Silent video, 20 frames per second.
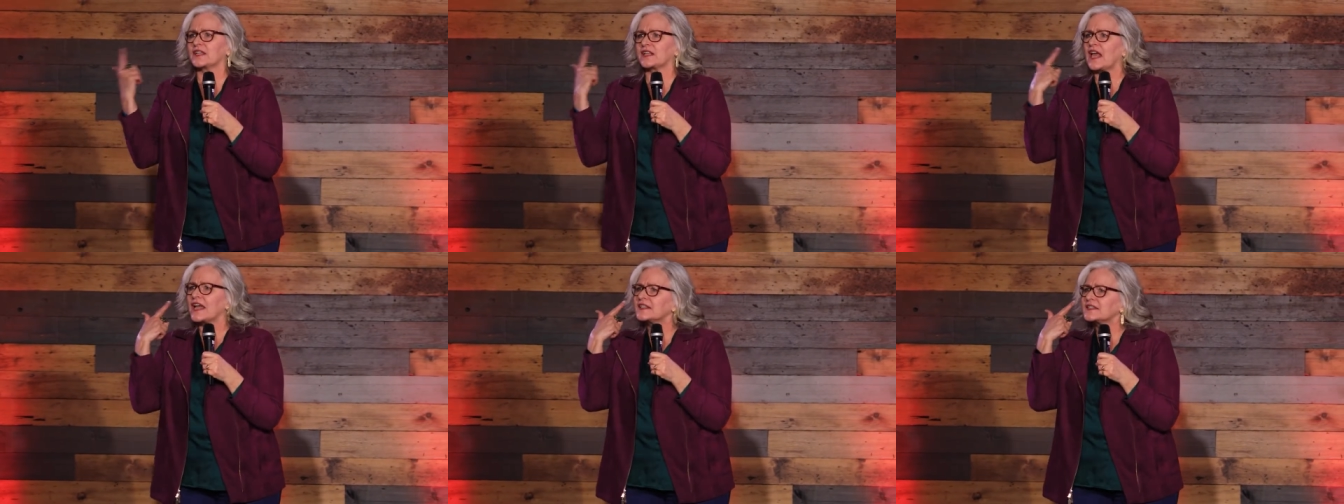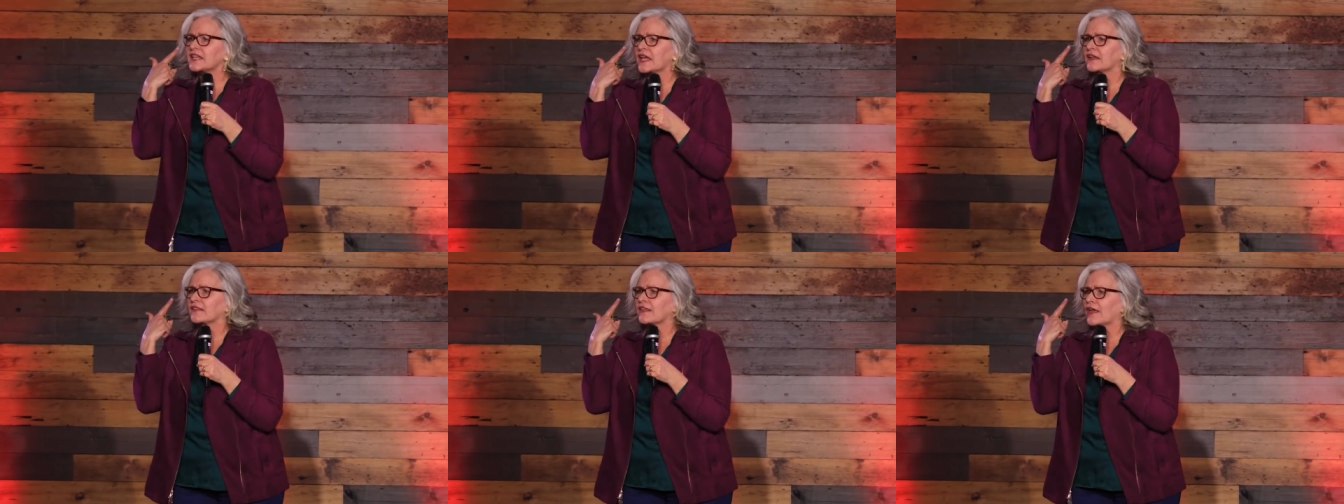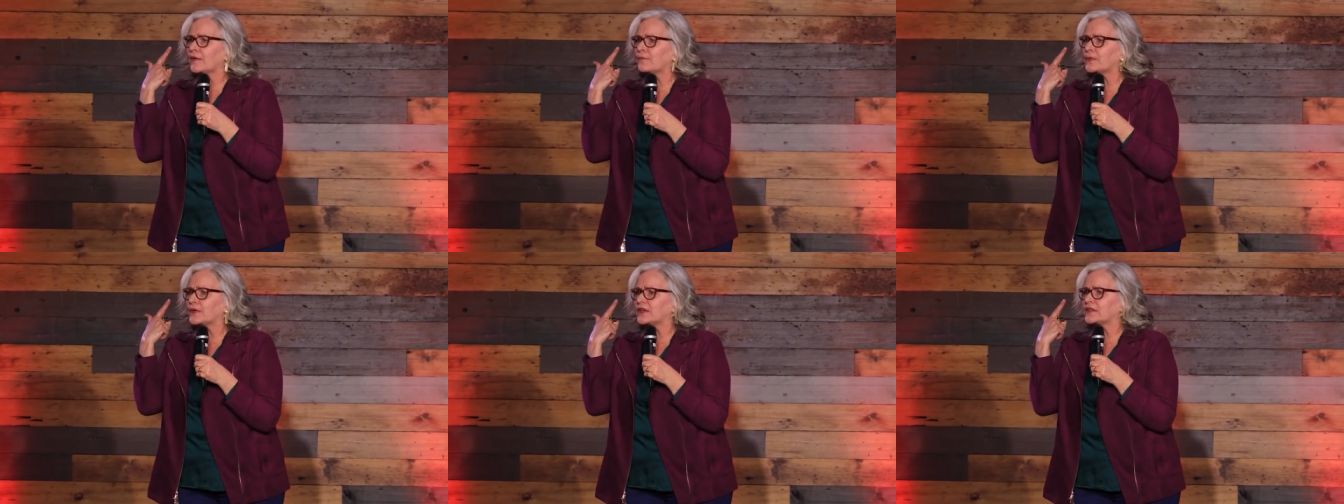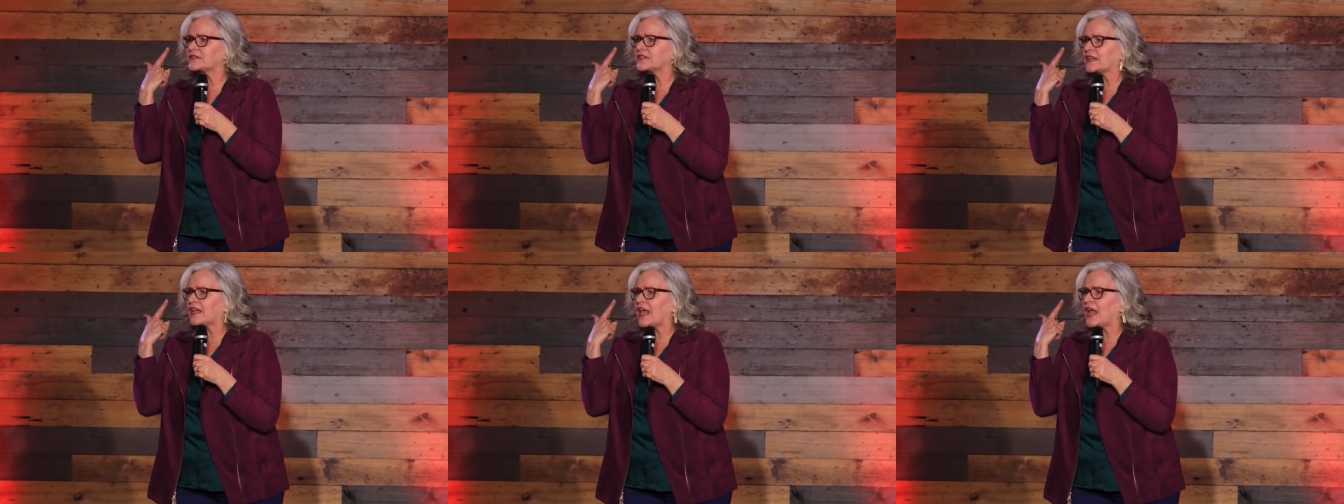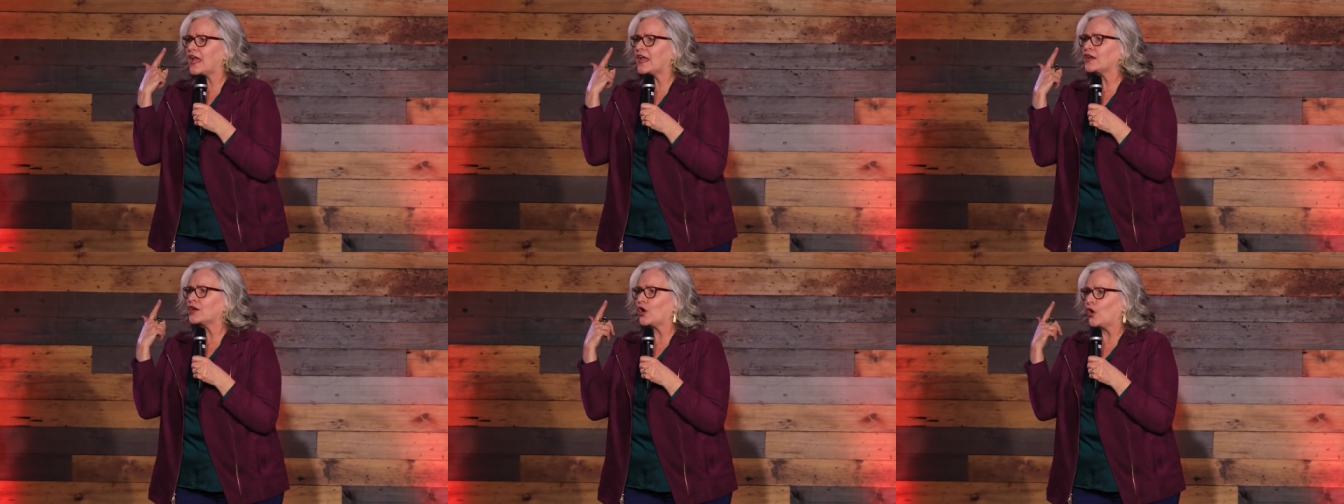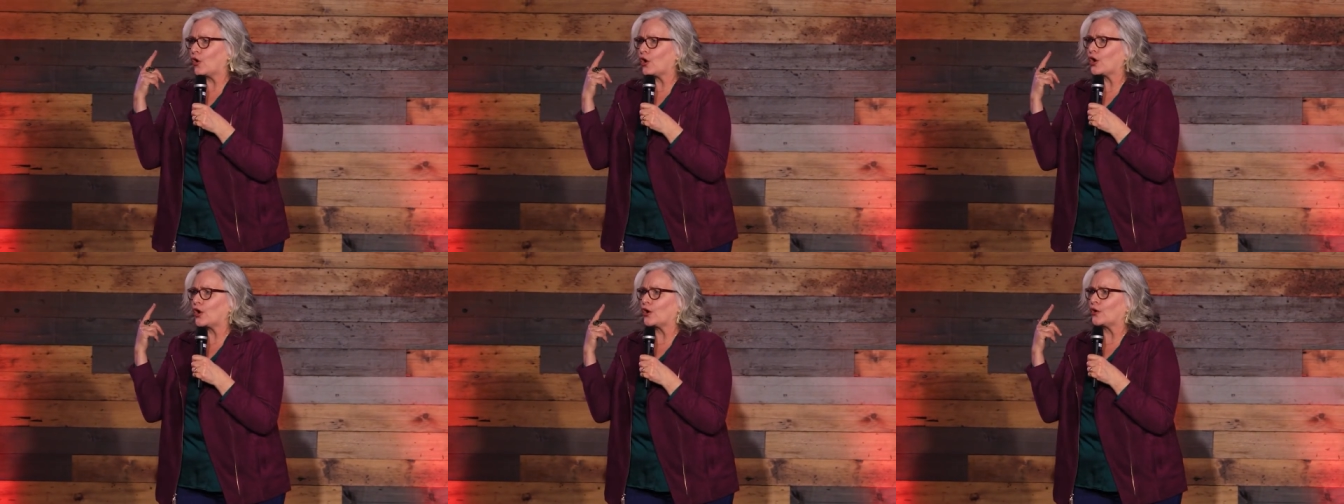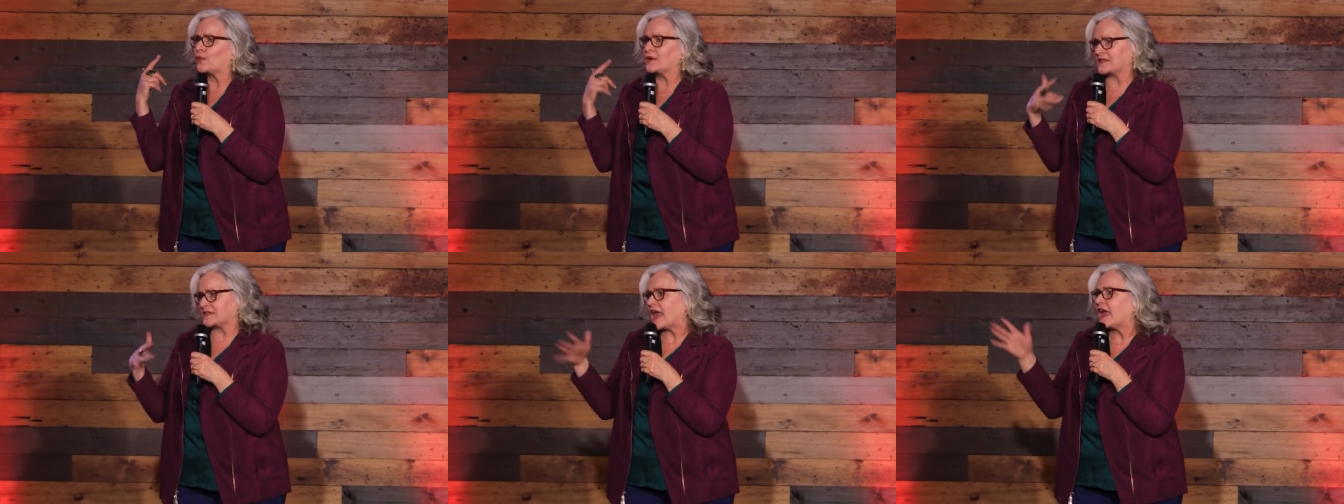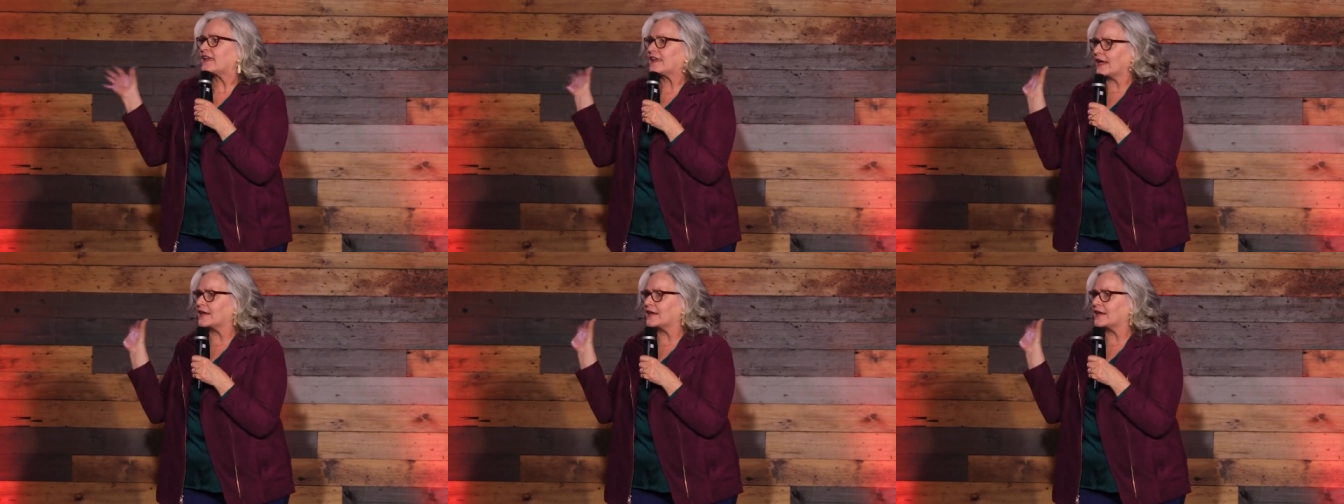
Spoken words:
Did I take that pill today, or was that